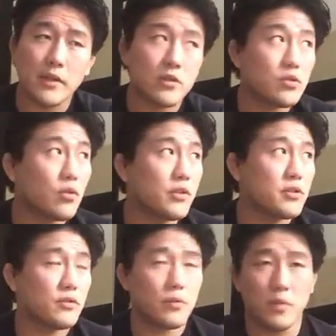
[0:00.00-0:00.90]
There's no
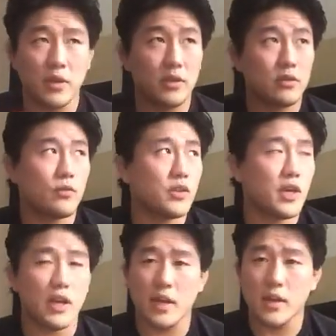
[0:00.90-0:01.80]
reason for me to
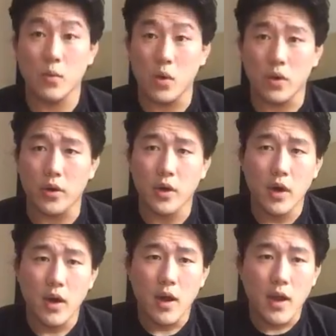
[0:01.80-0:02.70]
retain any water,
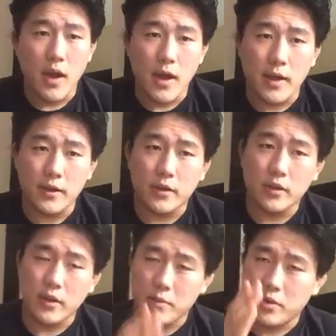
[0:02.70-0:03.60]
and
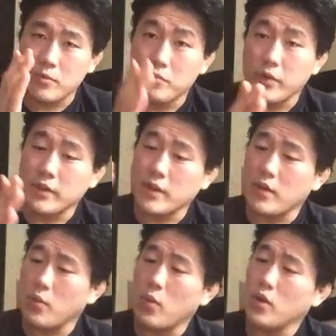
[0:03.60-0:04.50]
I'm going to break
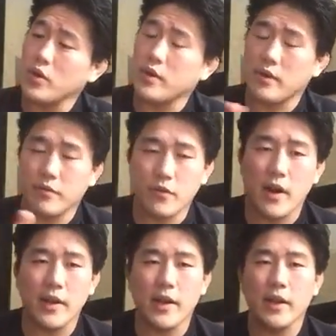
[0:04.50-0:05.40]
down the water, and on
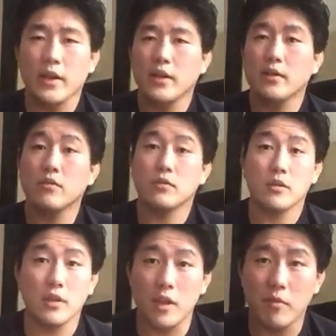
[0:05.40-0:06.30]
Friday, or
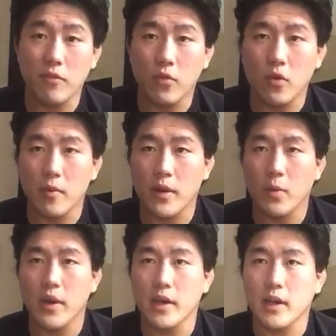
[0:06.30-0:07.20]
the day before my
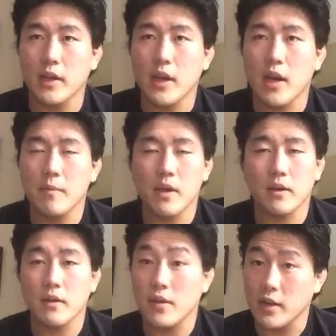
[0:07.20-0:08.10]
weigh-in, I'm not
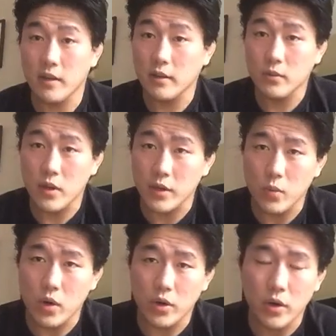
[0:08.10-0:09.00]
going to have any
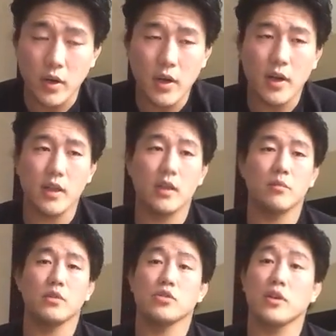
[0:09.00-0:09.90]
water. And then I'm
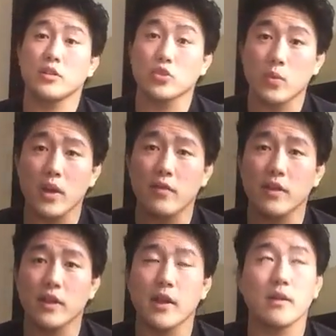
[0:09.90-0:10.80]
going to try to sweat
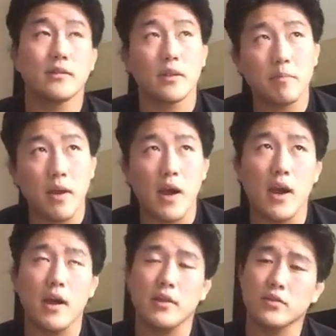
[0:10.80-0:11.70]
everything out, take
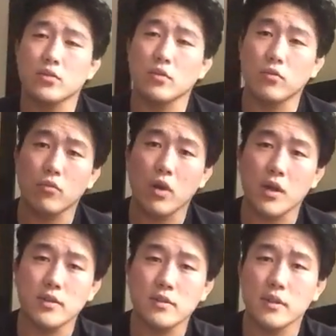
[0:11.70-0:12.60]
baths, go for
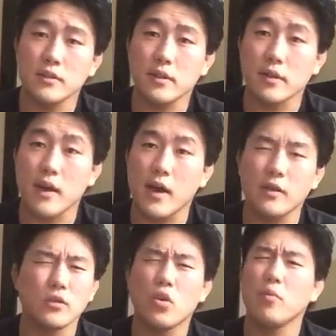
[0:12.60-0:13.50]
runs, things like that.
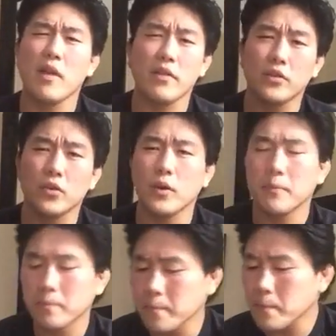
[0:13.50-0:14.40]
It's a whole method to it.